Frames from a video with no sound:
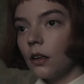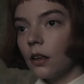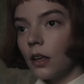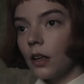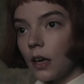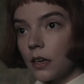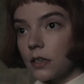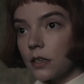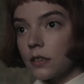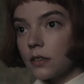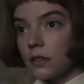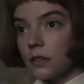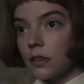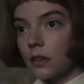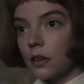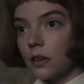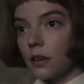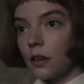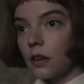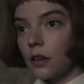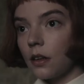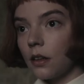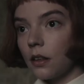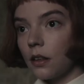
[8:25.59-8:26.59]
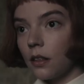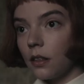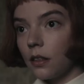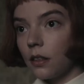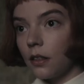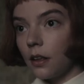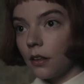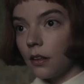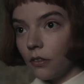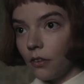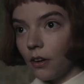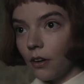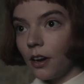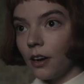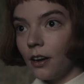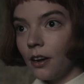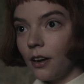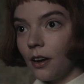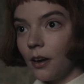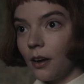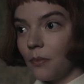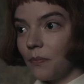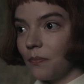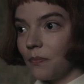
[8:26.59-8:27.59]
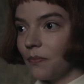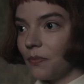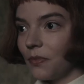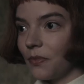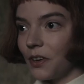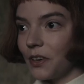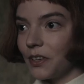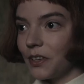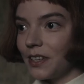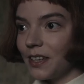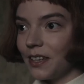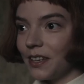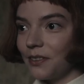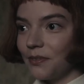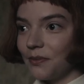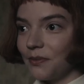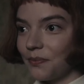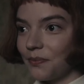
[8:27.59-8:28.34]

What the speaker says: Yes, that's right, I'm 13.